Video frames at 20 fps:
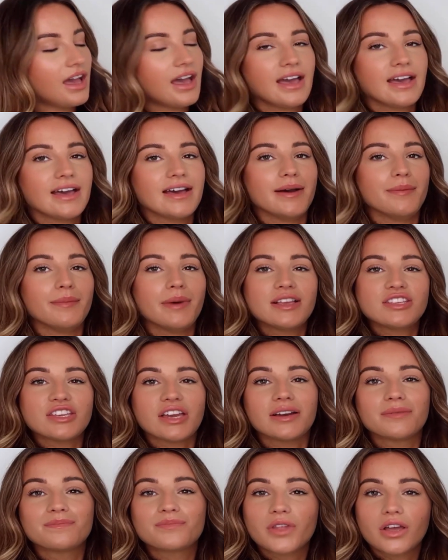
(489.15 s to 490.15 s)
And
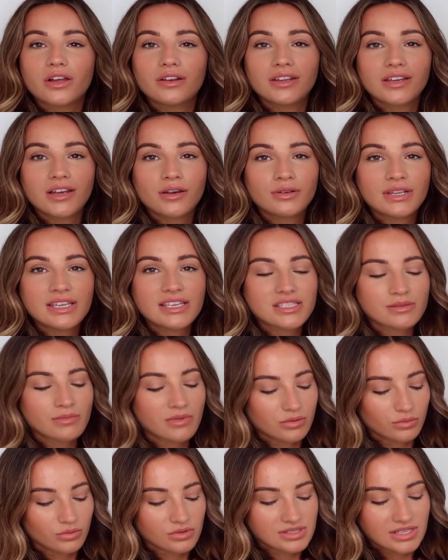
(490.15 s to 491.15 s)
yeah, I'll link some
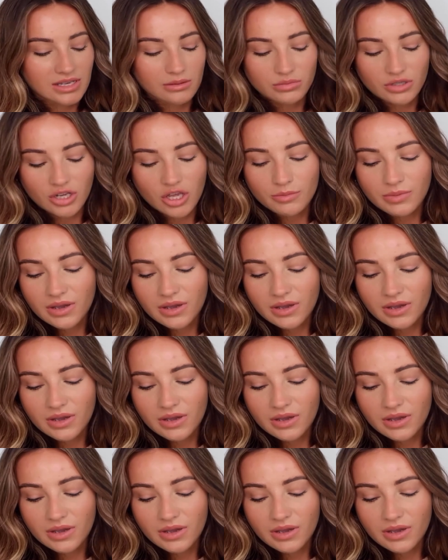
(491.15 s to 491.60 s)
other ones down below,